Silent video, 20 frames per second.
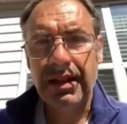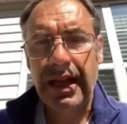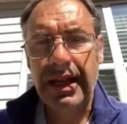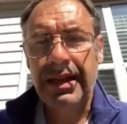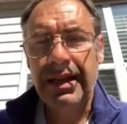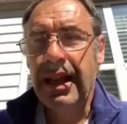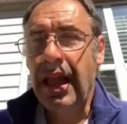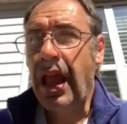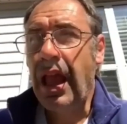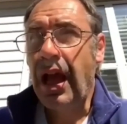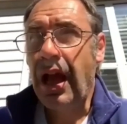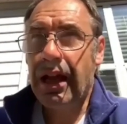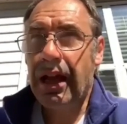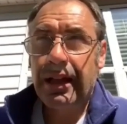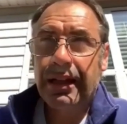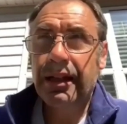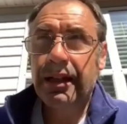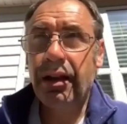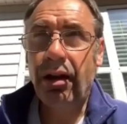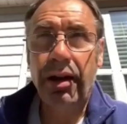And
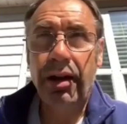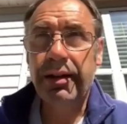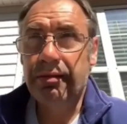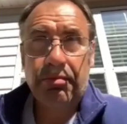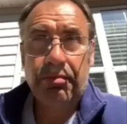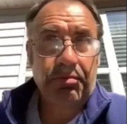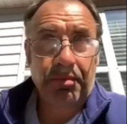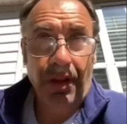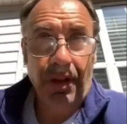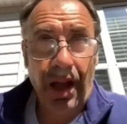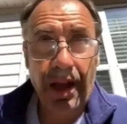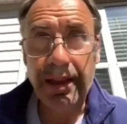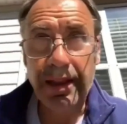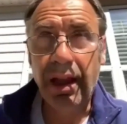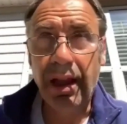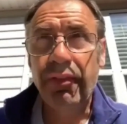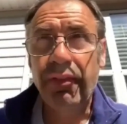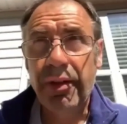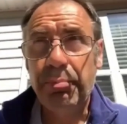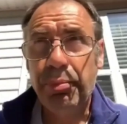I
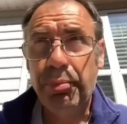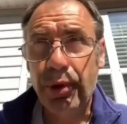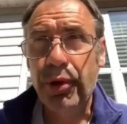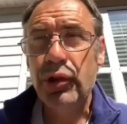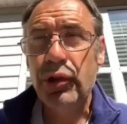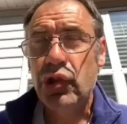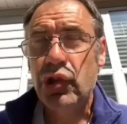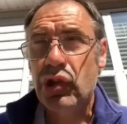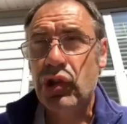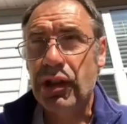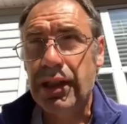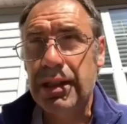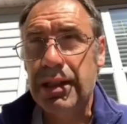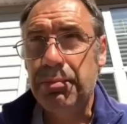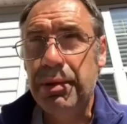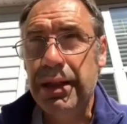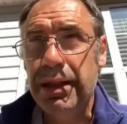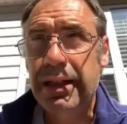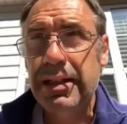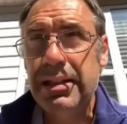love it
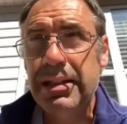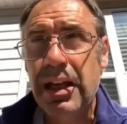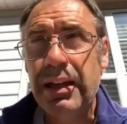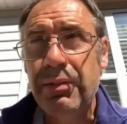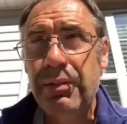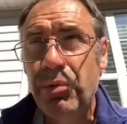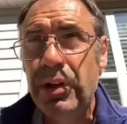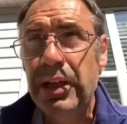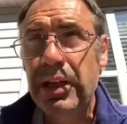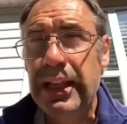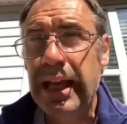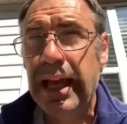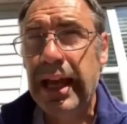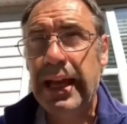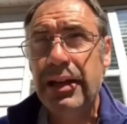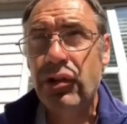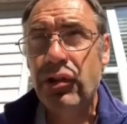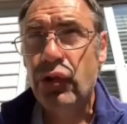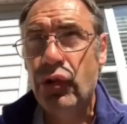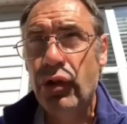personally because I really
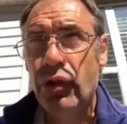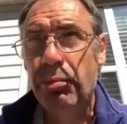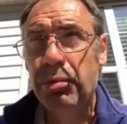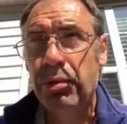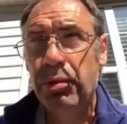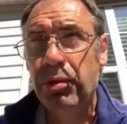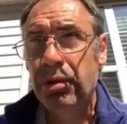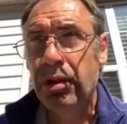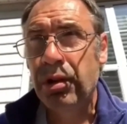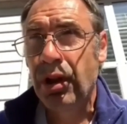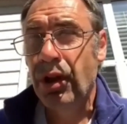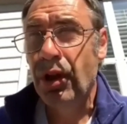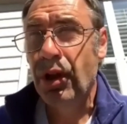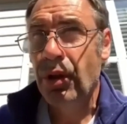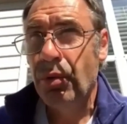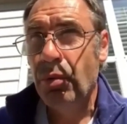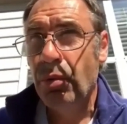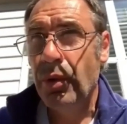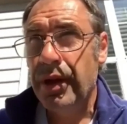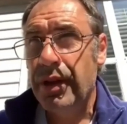had trouble
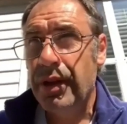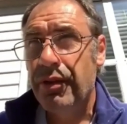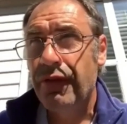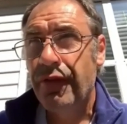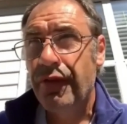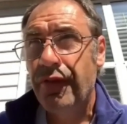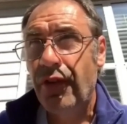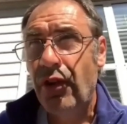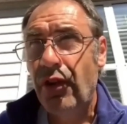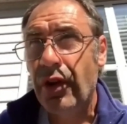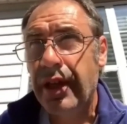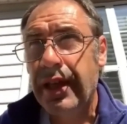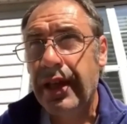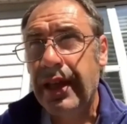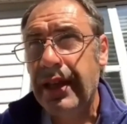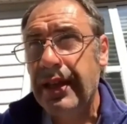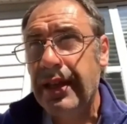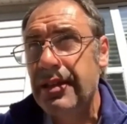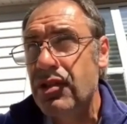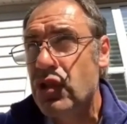with
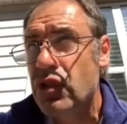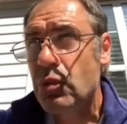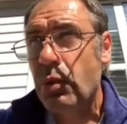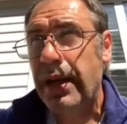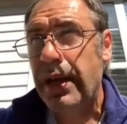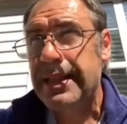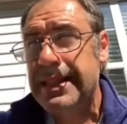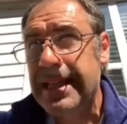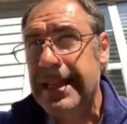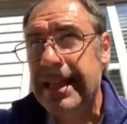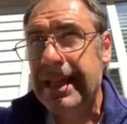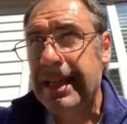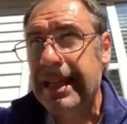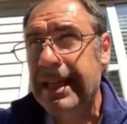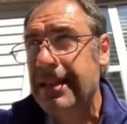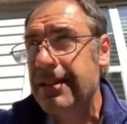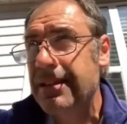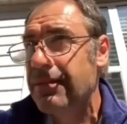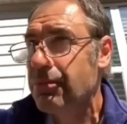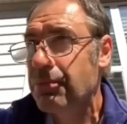fogging and sweating
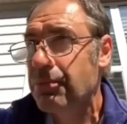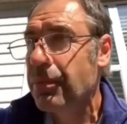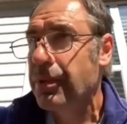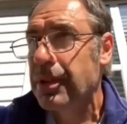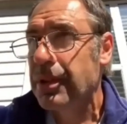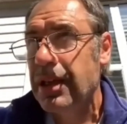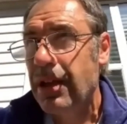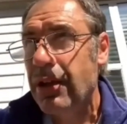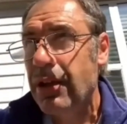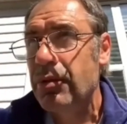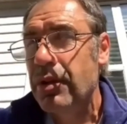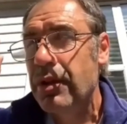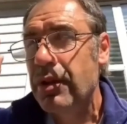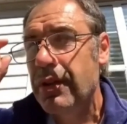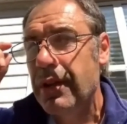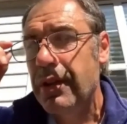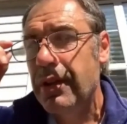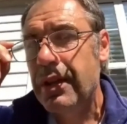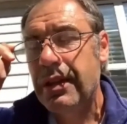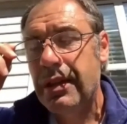and,
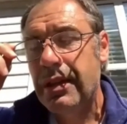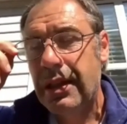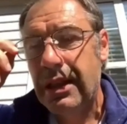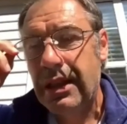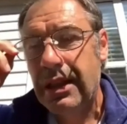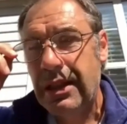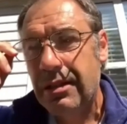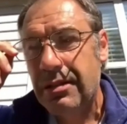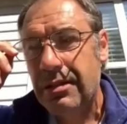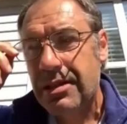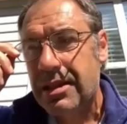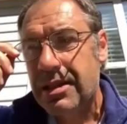the